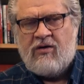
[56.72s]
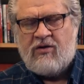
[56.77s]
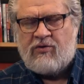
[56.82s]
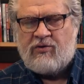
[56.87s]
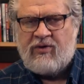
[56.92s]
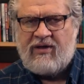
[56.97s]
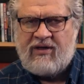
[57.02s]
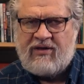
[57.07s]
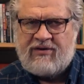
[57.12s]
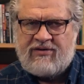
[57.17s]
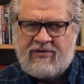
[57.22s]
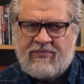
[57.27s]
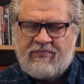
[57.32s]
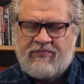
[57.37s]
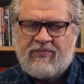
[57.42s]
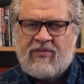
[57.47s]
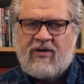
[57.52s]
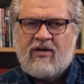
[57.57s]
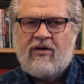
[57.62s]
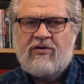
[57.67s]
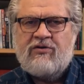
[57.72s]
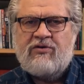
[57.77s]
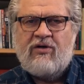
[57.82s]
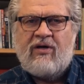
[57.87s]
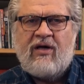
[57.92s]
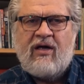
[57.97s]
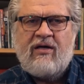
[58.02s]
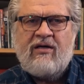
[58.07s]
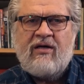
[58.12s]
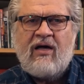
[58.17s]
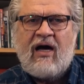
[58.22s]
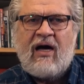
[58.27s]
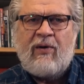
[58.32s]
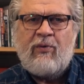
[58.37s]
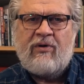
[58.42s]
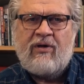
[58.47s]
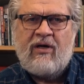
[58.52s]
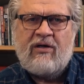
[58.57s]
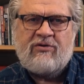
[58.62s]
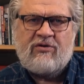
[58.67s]
Greetings. Today I
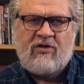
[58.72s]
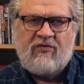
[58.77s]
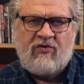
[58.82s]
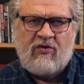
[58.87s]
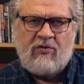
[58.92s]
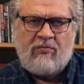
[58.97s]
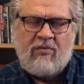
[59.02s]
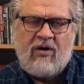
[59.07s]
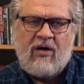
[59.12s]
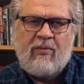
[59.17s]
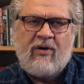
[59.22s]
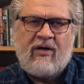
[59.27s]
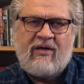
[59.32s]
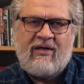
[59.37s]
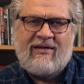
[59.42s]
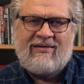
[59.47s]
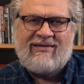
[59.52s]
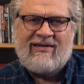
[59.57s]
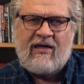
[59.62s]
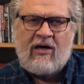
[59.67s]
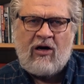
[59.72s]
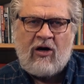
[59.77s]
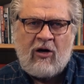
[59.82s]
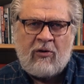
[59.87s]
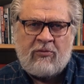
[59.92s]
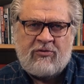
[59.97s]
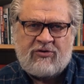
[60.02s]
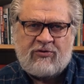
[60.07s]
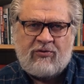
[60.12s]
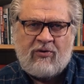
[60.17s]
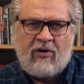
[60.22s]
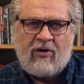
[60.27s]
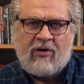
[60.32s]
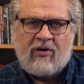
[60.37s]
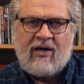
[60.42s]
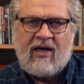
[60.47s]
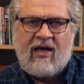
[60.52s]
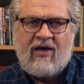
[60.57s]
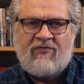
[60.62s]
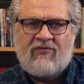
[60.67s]
will interview Mama Edie Armstrong,
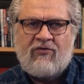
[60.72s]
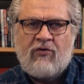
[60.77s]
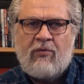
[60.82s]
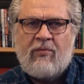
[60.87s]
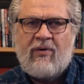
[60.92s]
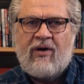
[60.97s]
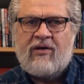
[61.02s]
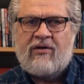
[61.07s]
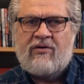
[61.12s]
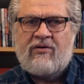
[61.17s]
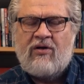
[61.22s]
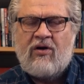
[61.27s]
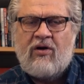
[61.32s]
Afro-American